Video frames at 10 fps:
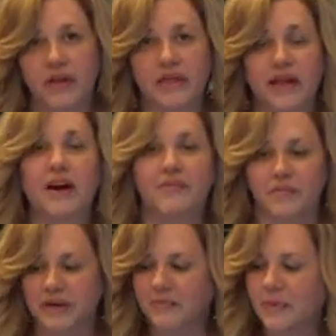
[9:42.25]
in the
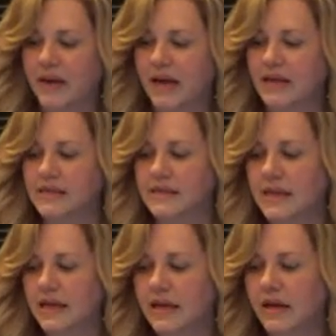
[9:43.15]
government because
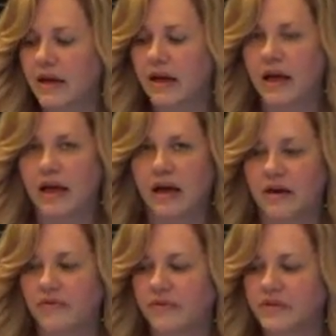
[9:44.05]
of